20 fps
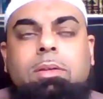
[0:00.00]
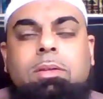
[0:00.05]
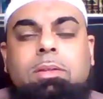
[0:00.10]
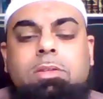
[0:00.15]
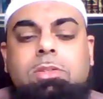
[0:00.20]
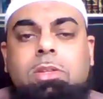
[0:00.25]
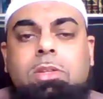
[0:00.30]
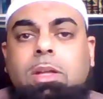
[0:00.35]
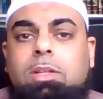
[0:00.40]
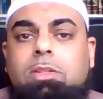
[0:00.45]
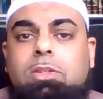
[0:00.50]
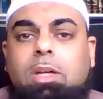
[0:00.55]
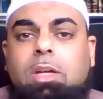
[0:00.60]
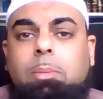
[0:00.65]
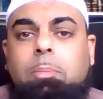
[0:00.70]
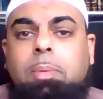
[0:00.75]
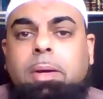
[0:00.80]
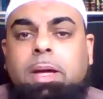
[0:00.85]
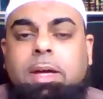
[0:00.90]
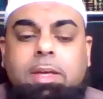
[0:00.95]
there's a lot to
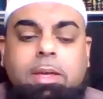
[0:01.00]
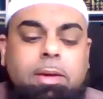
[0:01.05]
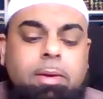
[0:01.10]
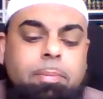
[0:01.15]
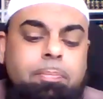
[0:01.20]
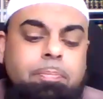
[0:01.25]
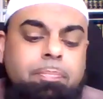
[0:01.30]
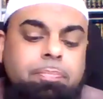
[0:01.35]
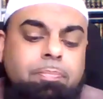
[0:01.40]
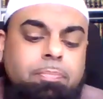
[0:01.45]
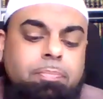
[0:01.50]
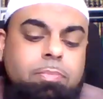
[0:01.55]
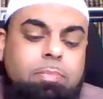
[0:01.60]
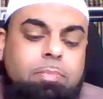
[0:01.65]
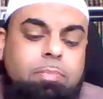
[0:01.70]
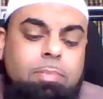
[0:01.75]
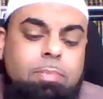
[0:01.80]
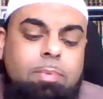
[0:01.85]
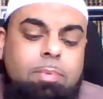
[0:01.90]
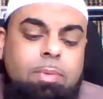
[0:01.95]
unpack here.
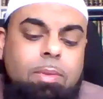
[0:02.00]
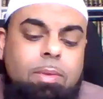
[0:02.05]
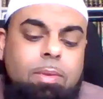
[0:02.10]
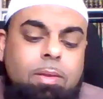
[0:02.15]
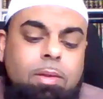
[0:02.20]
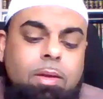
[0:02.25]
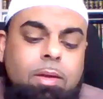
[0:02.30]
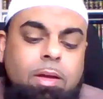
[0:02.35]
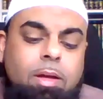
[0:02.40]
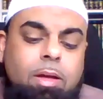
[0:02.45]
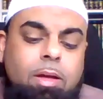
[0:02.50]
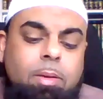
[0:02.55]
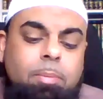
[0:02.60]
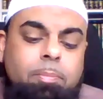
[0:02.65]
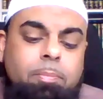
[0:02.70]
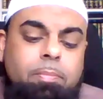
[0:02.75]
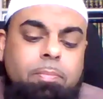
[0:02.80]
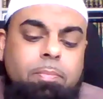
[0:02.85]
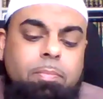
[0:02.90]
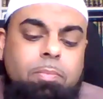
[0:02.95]

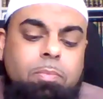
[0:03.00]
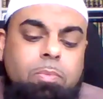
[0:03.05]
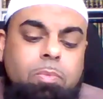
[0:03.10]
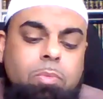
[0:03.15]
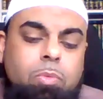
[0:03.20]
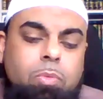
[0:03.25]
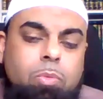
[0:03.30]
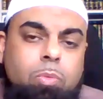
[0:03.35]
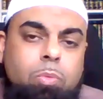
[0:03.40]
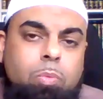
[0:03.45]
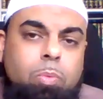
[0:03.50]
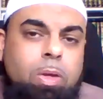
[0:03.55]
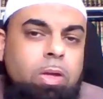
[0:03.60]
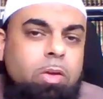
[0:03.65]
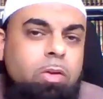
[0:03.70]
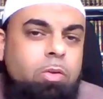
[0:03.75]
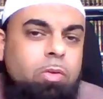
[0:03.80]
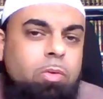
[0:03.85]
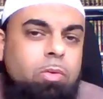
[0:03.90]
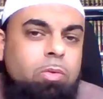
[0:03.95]
Um,
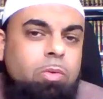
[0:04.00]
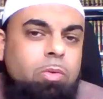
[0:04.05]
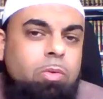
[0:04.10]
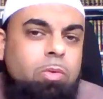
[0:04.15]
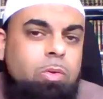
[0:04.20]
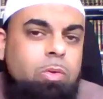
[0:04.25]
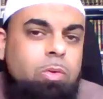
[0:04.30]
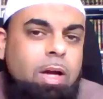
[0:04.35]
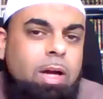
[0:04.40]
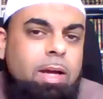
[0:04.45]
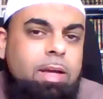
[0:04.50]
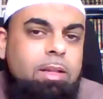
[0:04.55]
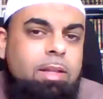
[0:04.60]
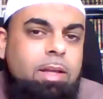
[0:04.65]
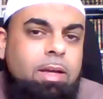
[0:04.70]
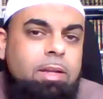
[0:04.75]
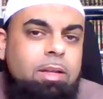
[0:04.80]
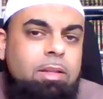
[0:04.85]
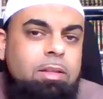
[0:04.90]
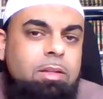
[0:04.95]
we
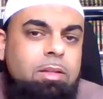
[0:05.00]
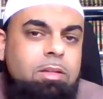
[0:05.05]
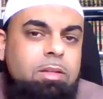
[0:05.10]
highlighted the